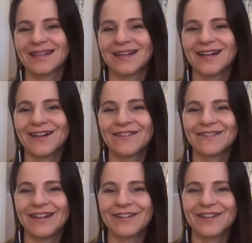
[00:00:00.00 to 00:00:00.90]
Oh,
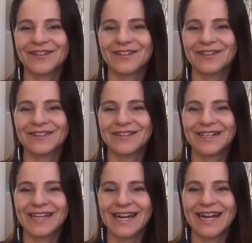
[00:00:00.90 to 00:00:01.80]
very cool,
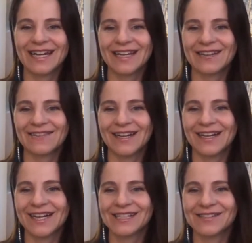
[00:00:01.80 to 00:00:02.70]
Ella. Very
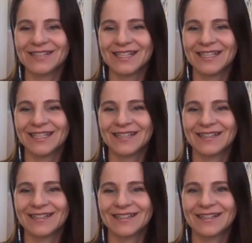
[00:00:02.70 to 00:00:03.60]
nice to
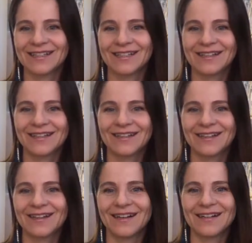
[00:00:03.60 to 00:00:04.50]
hear.
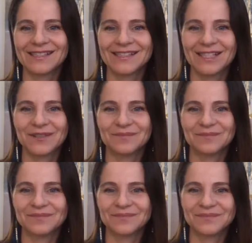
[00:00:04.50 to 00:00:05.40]

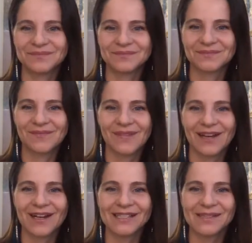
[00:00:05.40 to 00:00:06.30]
Awesome.
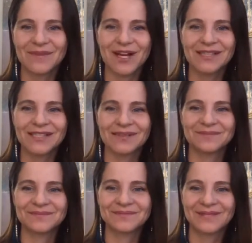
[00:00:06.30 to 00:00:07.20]
Awesome.
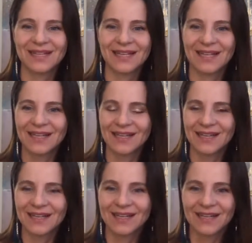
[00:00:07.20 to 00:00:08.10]
Awesome.
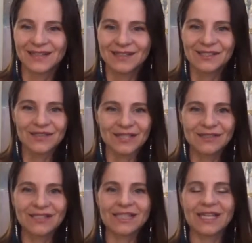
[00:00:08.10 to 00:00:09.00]
So I
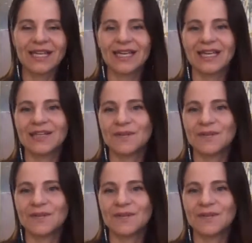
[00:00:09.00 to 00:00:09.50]
don't see any